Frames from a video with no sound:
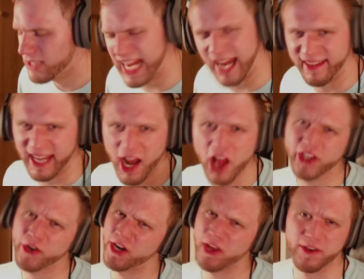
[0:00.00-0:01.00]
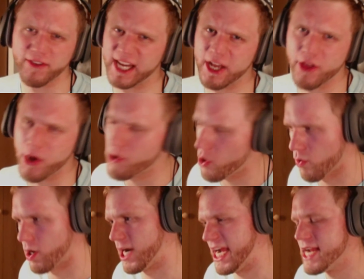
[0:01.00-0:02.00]
Like I said, I'll do another video though, don't
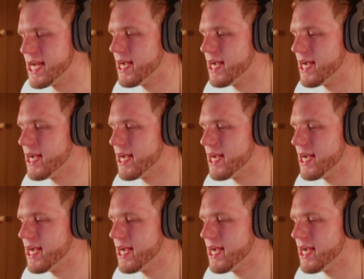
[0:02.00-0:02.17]
worry.